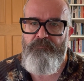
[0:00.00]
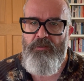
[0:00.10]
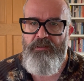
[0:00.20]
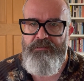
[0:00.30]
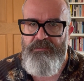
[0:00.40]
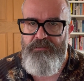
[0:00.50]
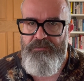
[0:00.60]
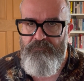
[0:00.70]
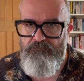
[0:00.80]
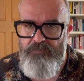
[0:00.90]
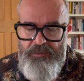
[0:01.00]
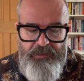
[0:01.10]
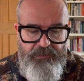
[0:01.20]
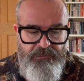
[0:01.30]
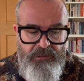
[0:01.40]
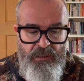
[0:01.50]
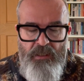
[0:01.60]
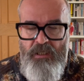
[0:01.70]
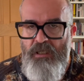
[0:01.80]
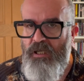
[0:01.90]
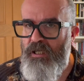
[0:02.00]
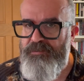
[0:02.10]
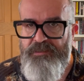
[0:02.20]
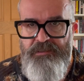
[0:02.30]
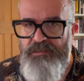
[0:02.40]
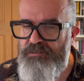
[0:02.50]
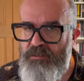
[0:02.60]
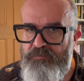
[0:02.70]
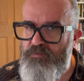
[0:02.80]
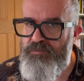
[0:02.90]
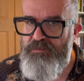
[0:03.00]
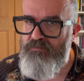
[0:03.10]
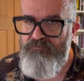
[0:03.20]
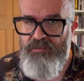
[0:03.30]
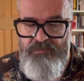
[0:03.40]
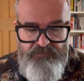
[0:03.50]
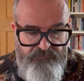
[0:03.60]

buy decent players. I think he's up to his